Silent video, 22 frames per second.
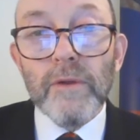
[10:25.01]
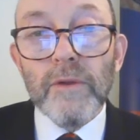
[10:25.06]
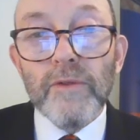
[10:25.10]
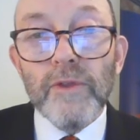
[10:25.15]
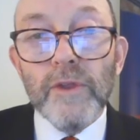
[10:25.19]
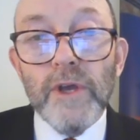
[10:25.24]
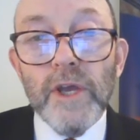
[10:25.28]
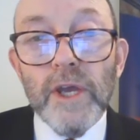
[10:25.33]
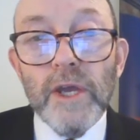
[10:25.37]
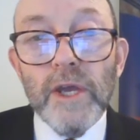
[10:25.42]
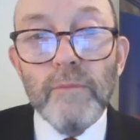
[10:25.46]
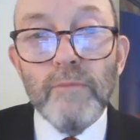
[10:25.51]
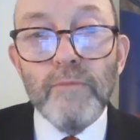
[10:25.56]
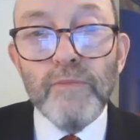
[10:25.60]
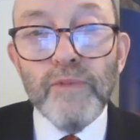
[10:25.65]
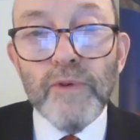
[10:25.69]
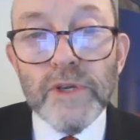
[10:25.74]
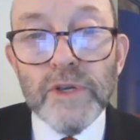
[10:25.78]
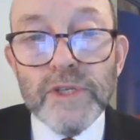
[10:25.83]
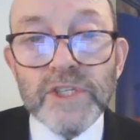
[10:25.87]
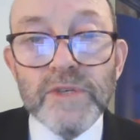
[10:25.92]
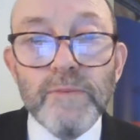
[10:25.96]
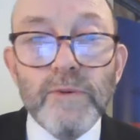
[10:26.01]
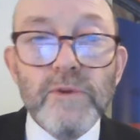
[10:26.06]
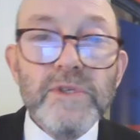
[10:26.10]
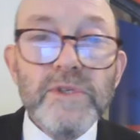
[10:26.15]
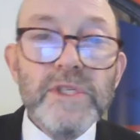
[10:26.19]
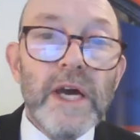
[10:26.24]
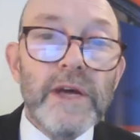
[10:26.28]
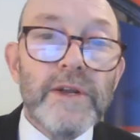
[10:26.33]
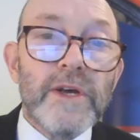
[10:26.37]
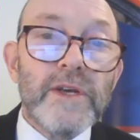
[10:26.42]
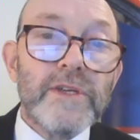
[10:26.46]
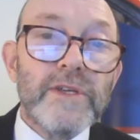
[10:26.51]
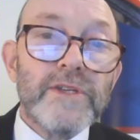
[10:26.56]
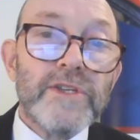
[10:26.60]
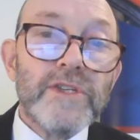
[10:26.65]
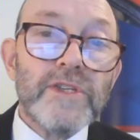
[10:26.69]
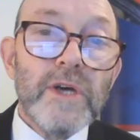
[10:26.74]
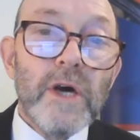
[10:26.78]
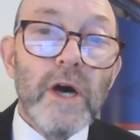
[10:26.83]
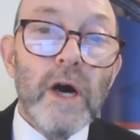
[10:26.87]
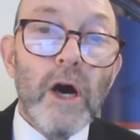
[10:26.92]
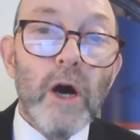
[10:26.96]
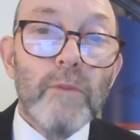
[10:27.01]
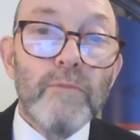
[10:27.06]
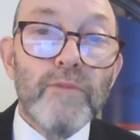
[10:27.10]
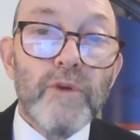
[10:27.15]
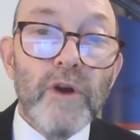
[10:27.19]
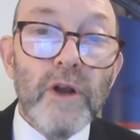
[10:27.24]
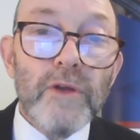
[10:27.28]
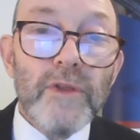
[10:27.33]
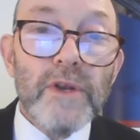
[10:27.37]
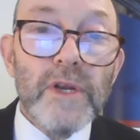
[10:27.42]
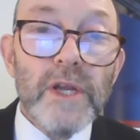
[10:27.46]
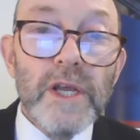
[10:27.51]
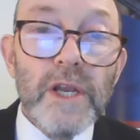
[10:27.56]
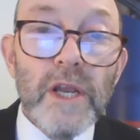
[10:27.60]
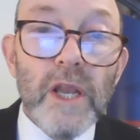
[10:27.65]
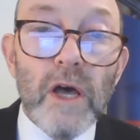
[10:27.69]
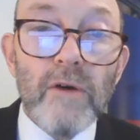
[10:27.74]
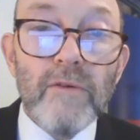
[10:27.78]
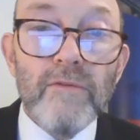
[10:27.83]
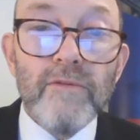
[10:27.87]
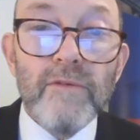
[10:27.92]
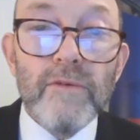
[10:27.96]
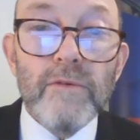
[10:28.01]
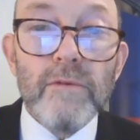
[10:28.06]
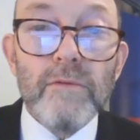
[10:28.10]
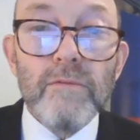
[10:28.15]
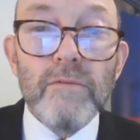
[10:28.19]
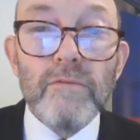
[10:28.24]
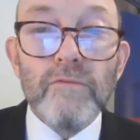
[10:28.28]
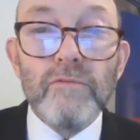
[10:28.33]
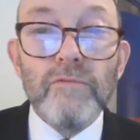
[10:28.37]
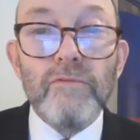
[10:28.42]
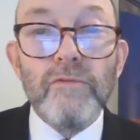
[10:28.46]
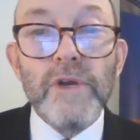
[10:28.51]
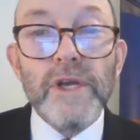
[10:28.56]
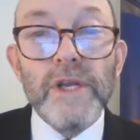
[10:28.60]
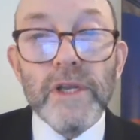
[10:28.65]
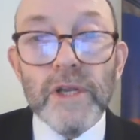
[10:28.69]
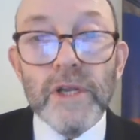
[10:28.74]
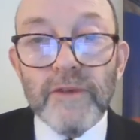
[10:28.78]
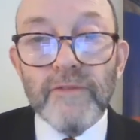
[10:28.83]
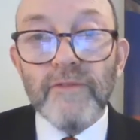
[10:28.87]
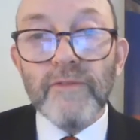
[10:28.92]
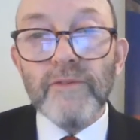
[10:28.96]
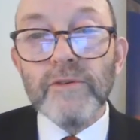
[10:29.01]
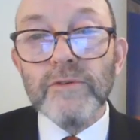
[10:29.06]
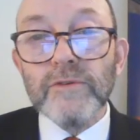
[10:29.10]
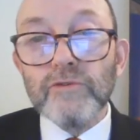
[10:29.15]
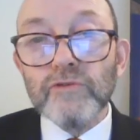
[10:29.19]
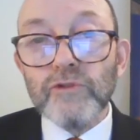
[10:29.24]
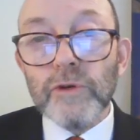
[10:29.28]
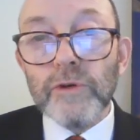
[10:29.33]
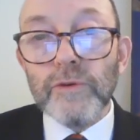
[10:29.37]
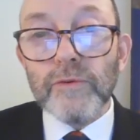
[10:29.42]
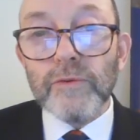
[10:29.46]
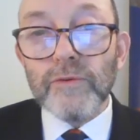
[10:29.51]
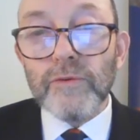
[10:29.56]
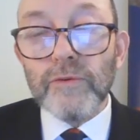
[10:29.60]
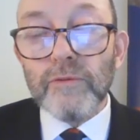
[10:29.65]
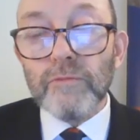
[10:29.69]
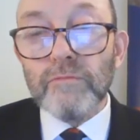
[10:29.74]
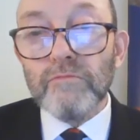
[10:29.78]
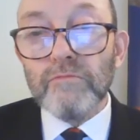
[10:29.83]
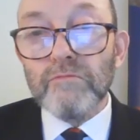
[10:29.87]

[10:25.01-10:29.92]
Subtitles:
The principal tenets are brotherly love, relief, and truth.